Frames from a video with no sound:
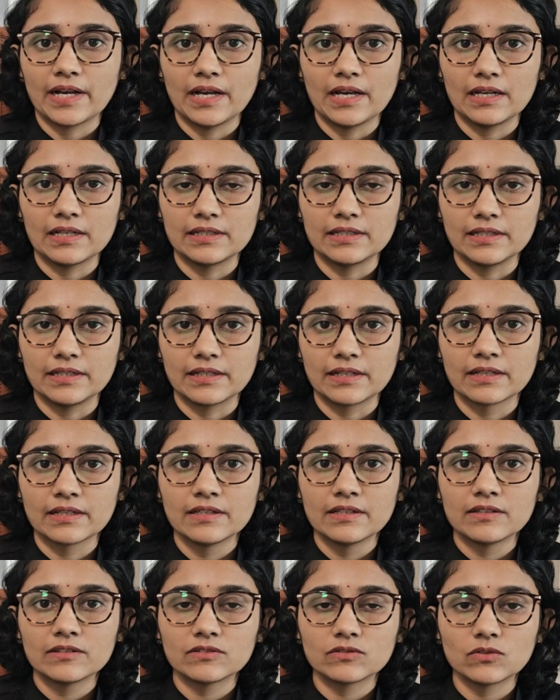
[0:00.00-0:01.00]
harder.
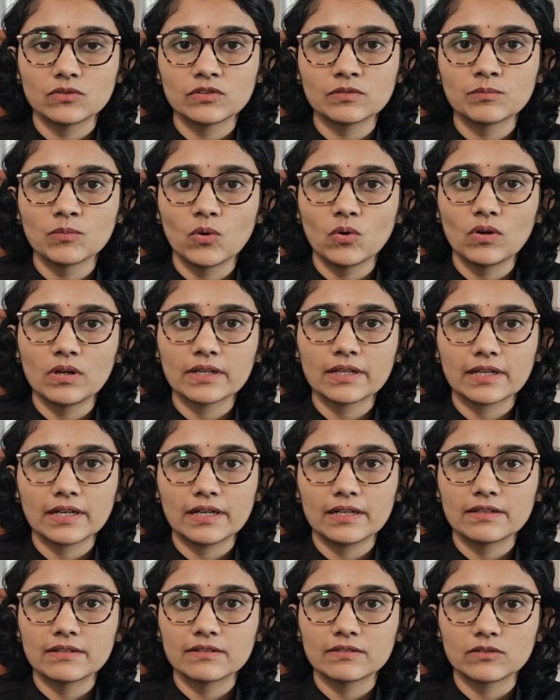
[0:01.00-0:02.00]
So small
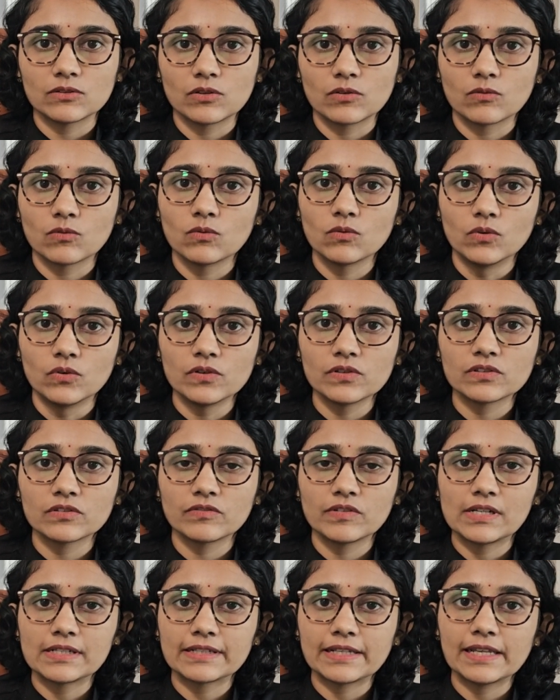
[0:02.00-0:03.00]
cuts or
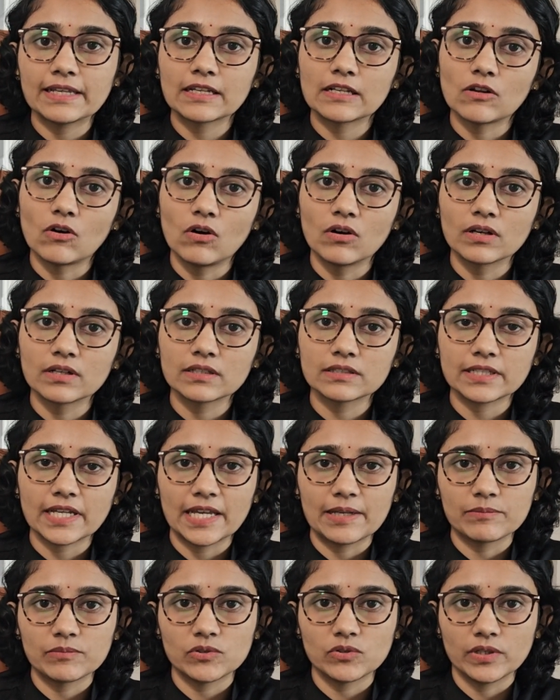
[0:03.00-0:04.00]
wounds will take long
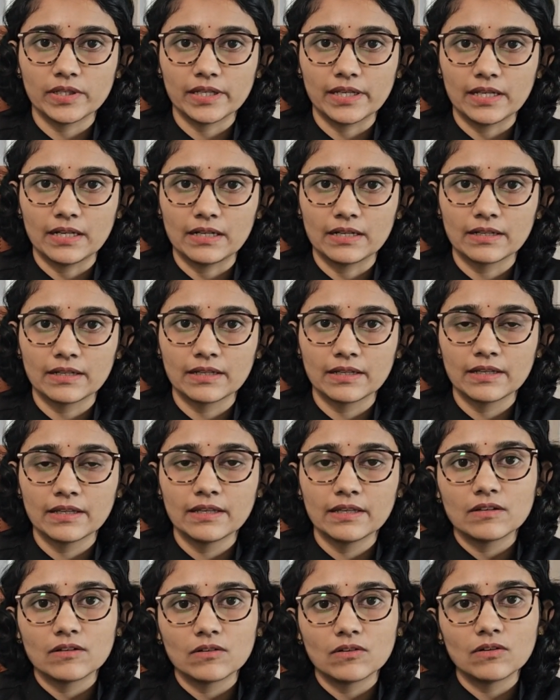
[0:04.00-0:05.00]
time to heal.
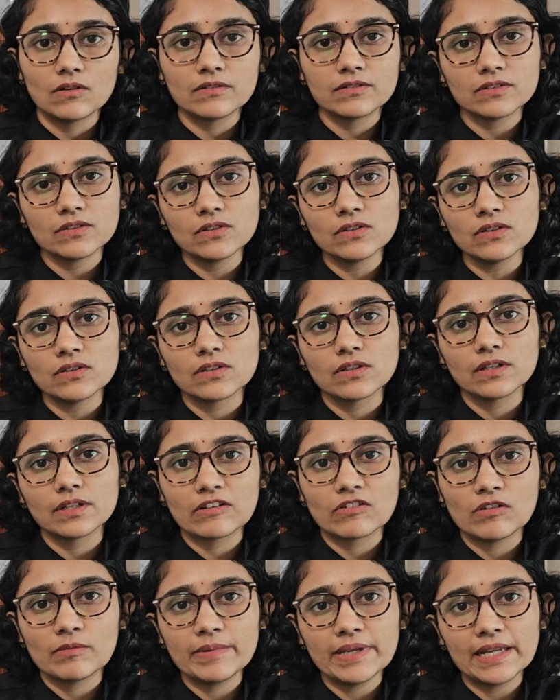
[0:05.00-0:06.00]
Also,
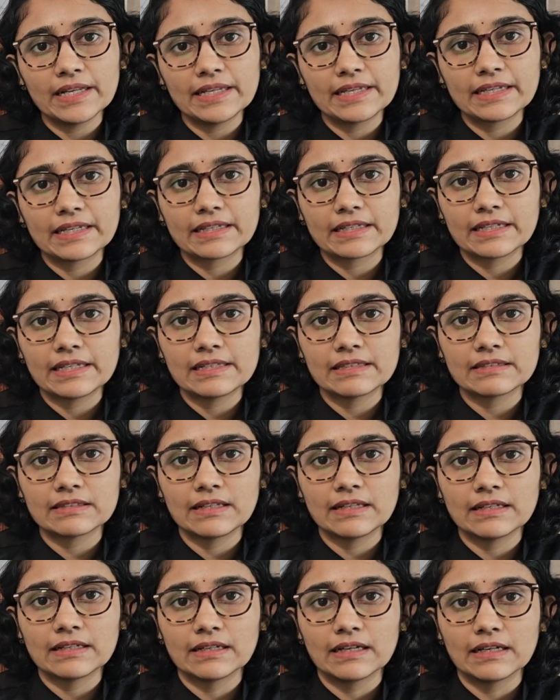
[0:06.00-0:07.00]
there will be an increase
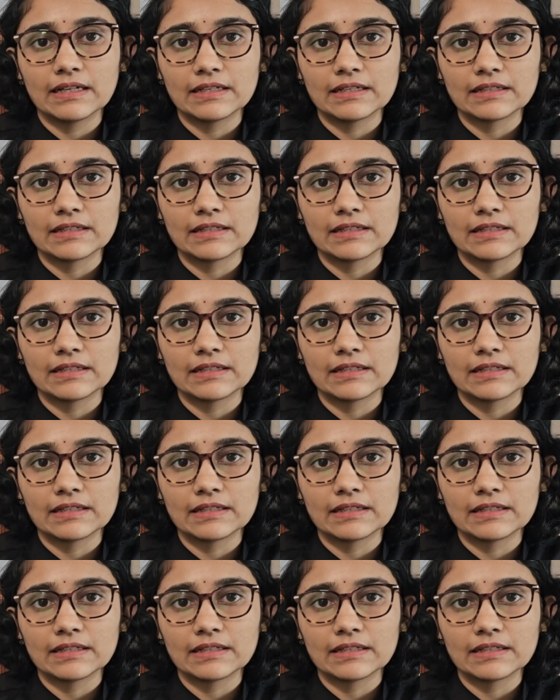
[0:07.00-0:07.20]
in